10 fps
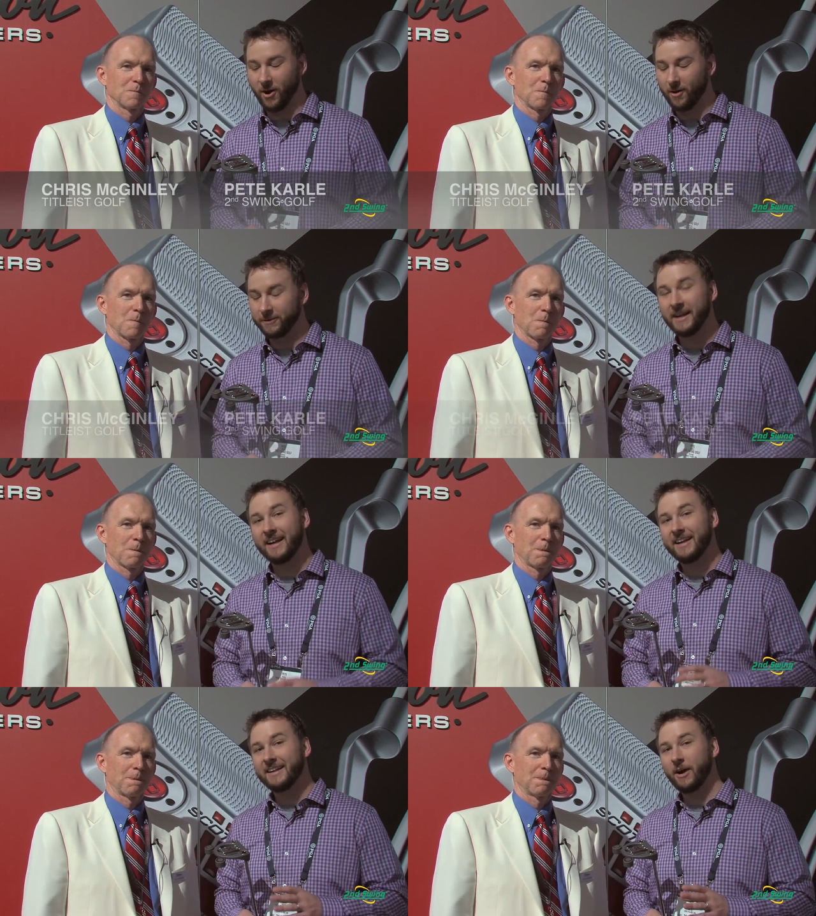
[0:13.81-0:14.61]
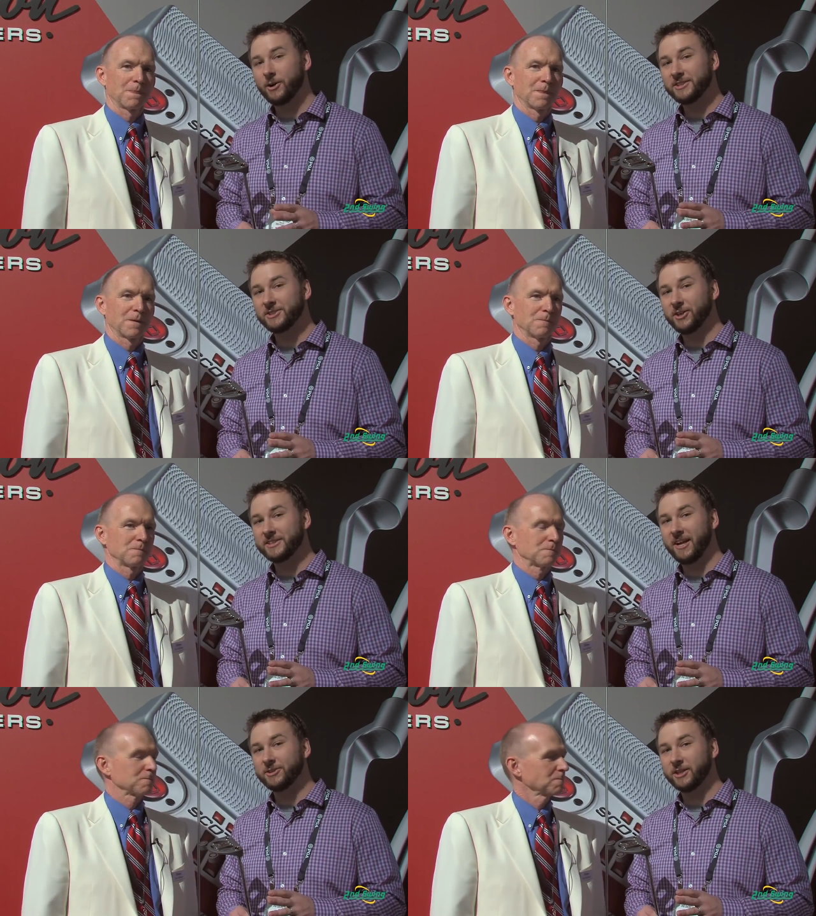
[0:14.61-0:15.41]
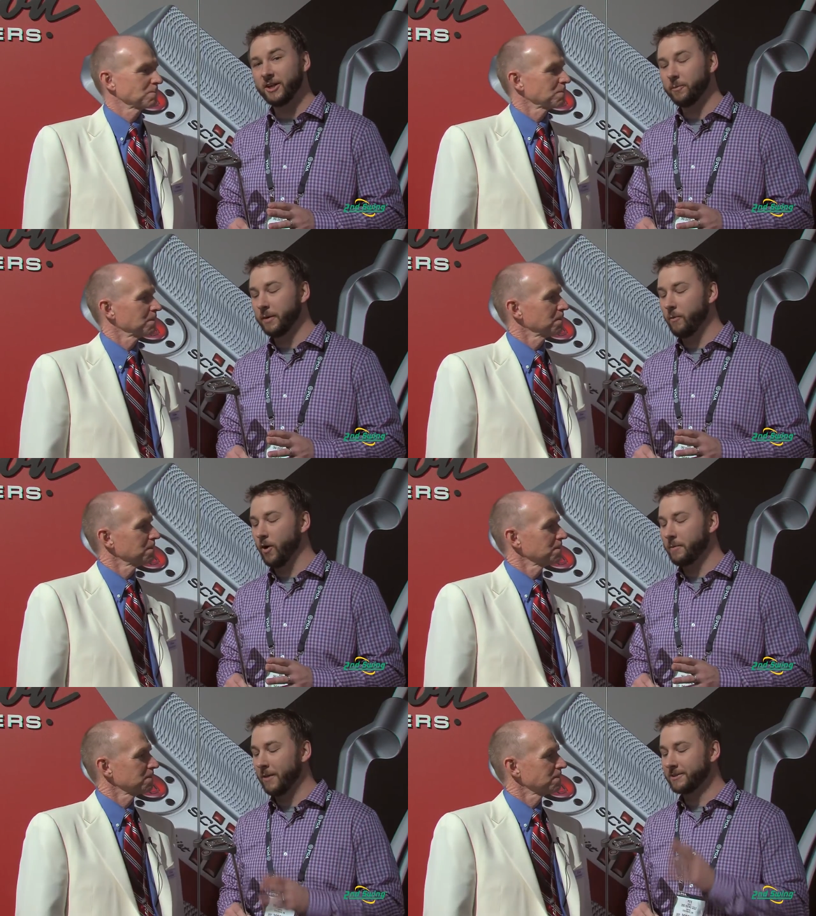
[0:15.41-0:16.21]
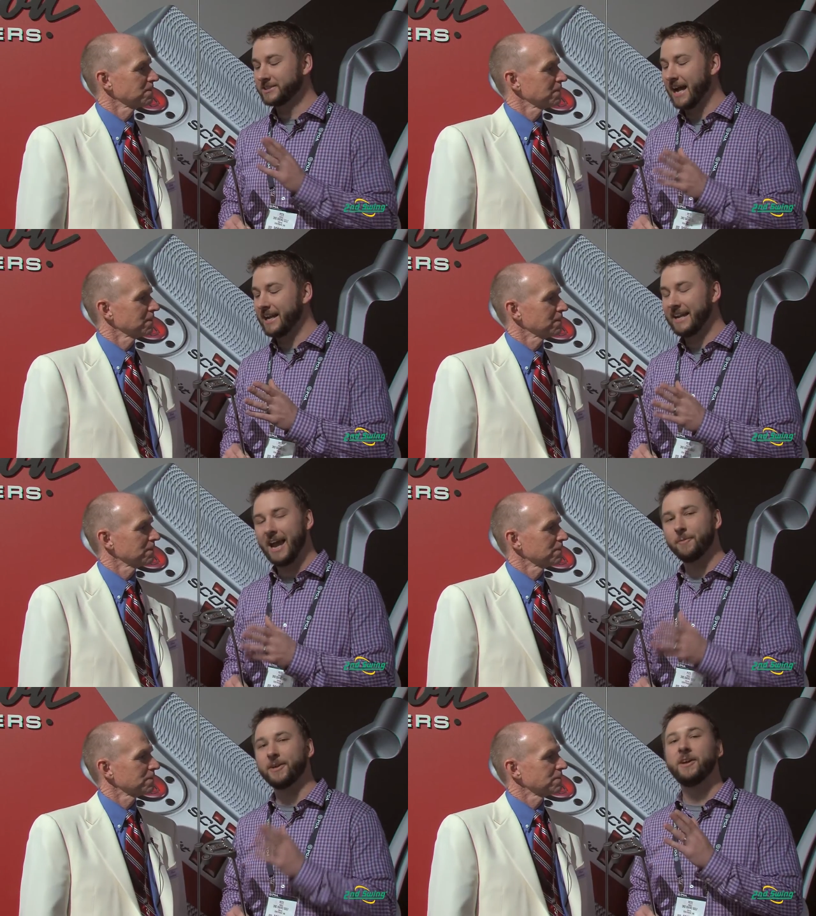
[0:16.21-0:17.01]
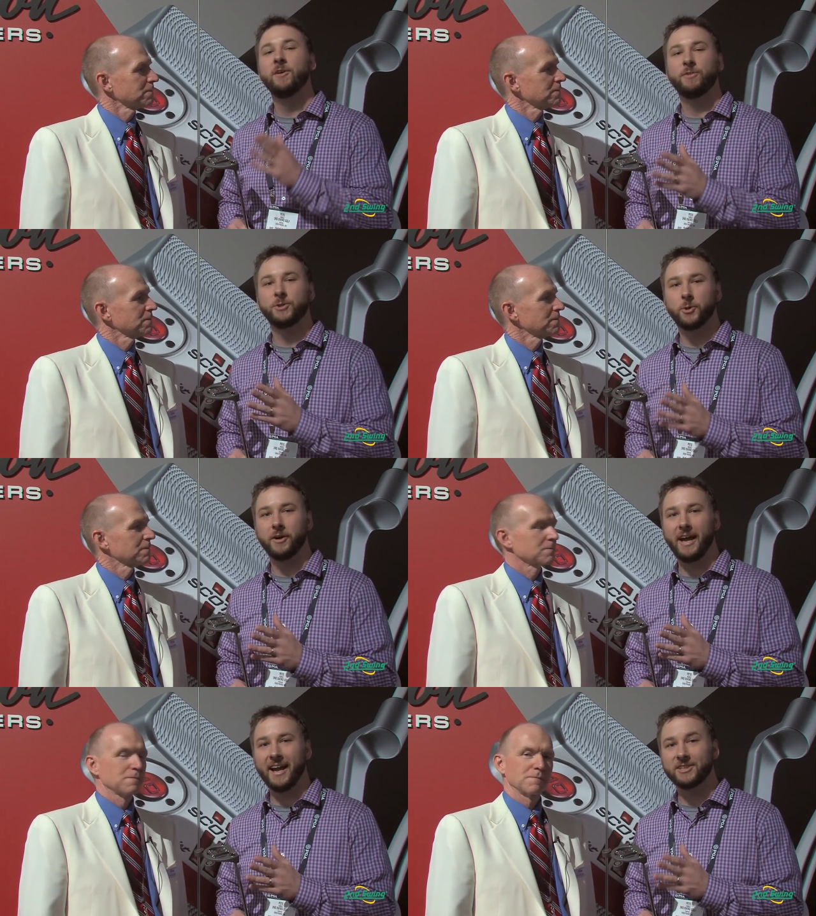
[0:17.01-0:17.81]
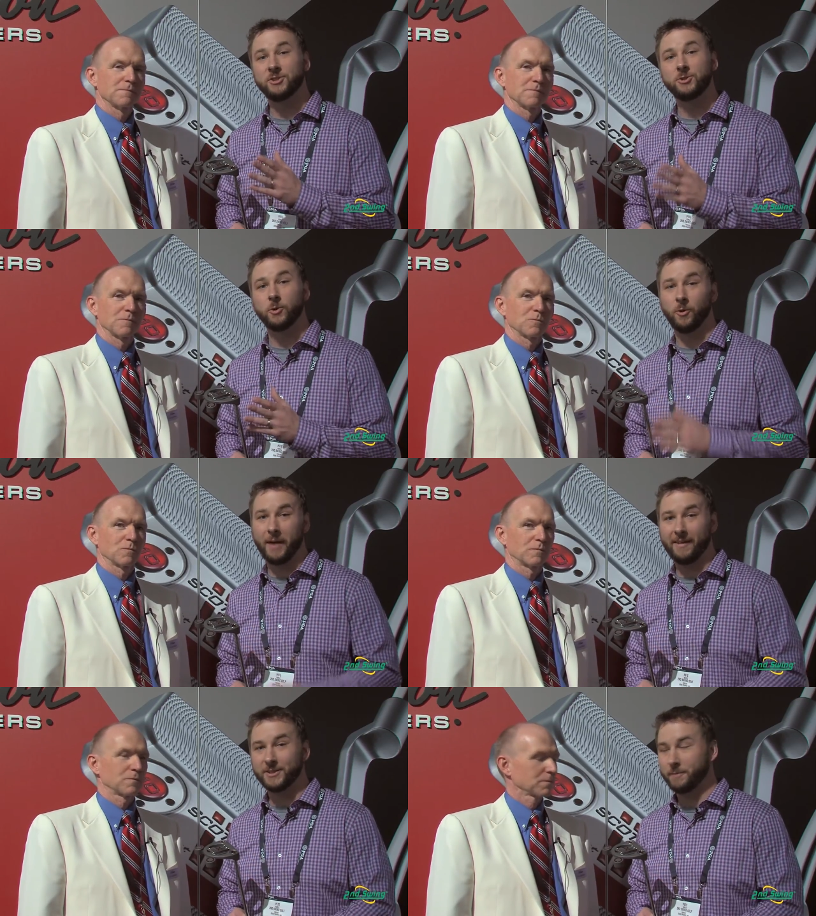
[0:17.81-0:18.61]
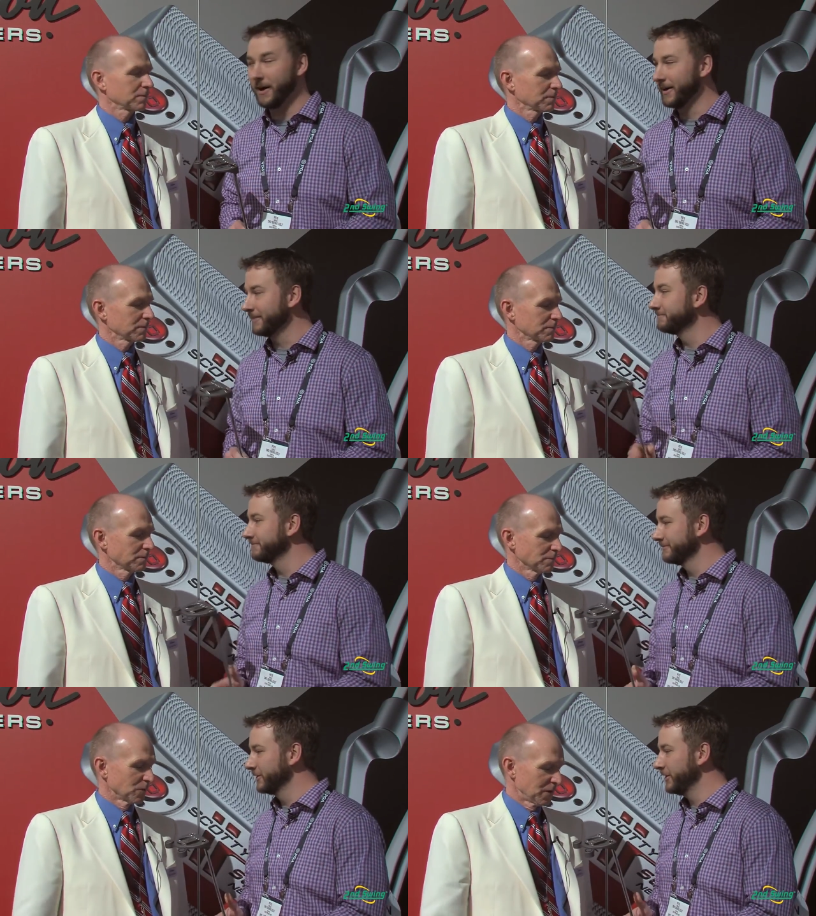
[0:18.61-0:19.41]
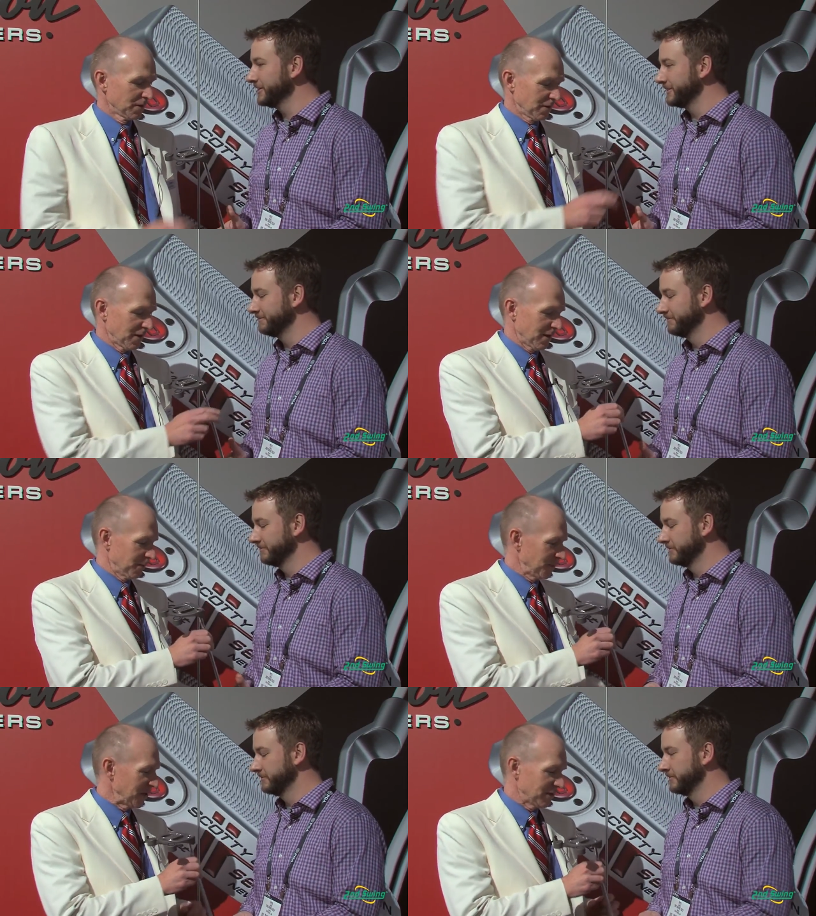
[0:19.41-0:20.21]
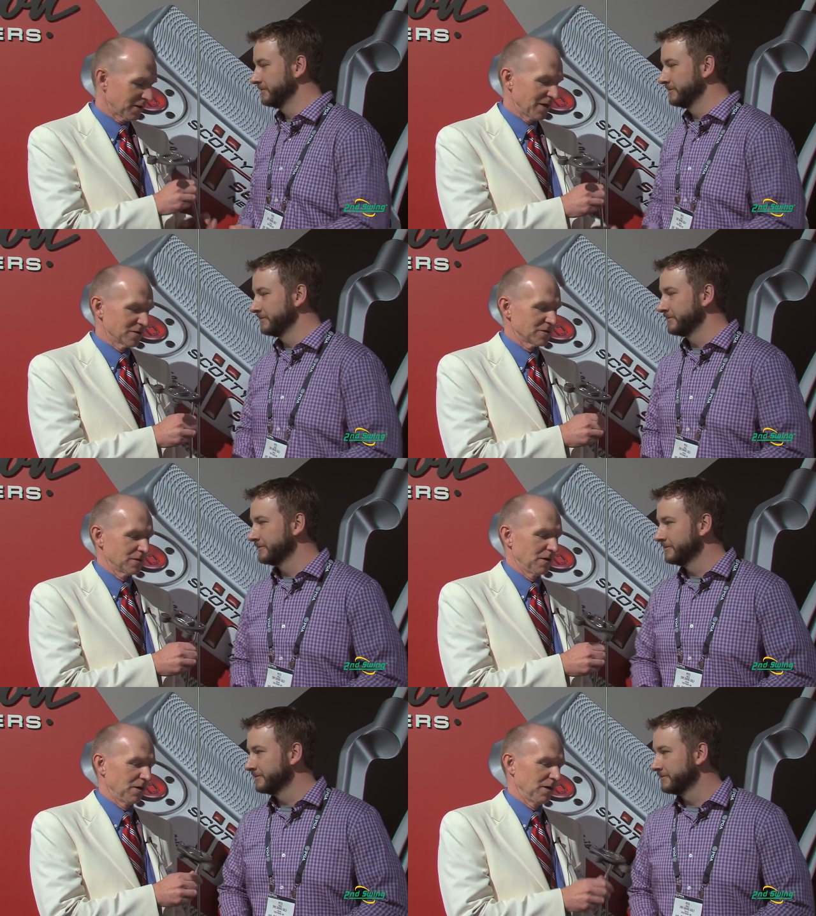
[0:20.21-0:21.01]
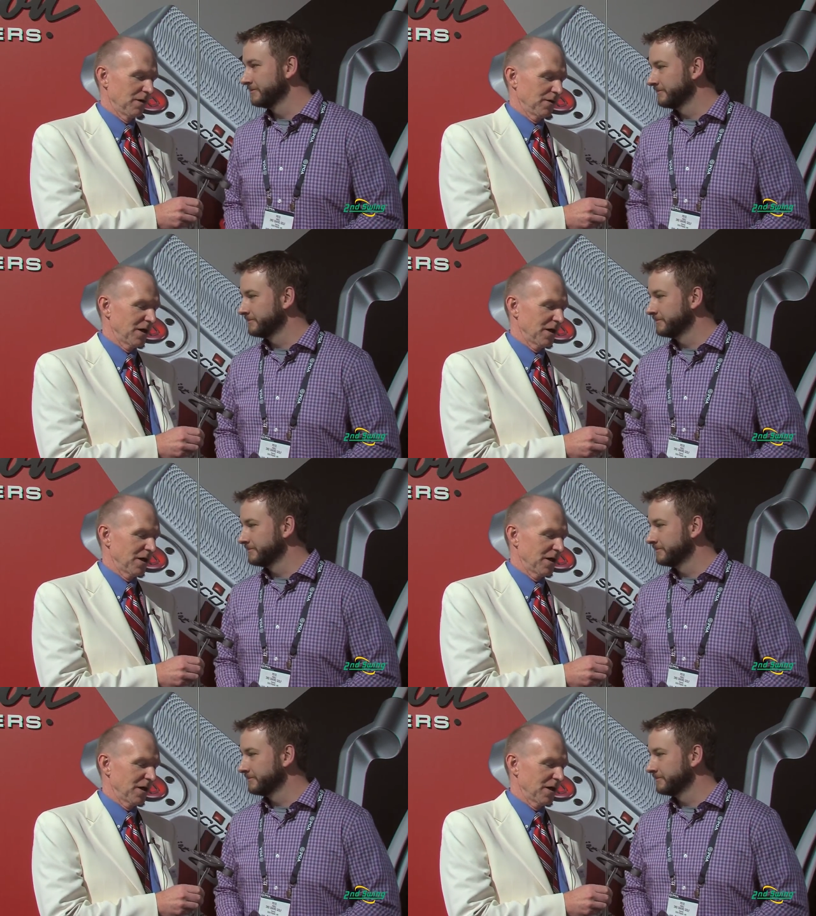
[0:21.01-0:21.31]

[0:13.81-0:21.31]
Speaker 1: Golf. Now, Chris is going to tell us a little bit more about the Scotty Cameron Futura X Dual Balance Putter.
Speaker 2: Chris? Yeah, Pete, thanks. Uh,